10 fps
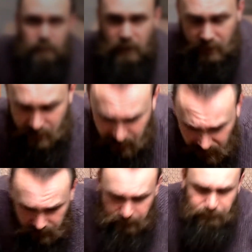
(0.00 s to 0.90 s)
10 minutes ago,
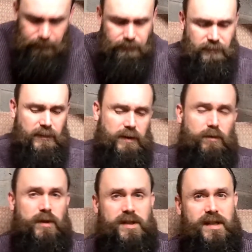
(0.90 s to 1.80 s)

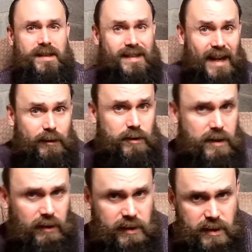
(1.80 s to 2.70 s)
which is a
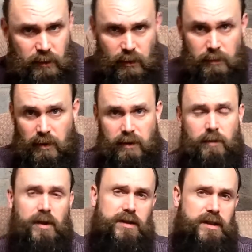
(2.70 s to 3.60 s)
downside to it, but
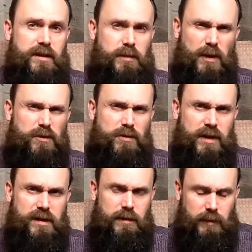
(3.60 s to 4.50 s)
otherwise it smokes
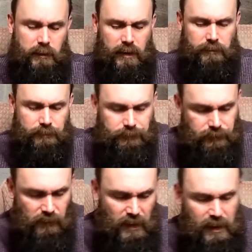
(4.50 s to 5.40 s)
reasonably well.
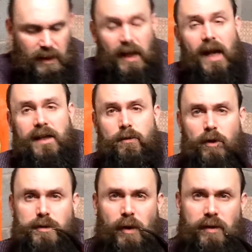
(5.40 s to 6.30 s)
And it
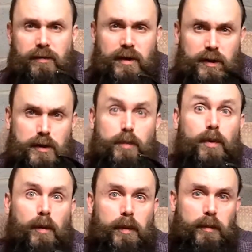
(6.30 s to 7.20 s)
was my first
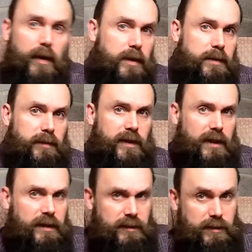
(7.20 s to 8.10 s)
proper pipe, if you
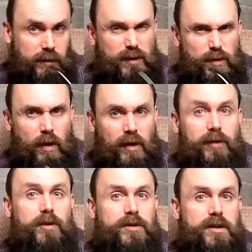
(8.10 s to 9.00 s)
like, so which is why I
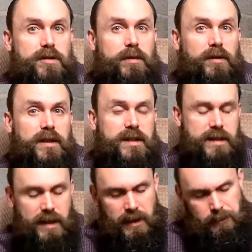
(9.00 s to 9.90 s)
thought I'd smoke it
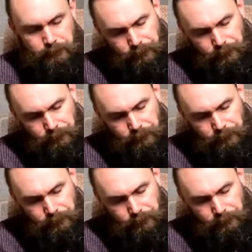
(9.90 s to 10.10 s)
today.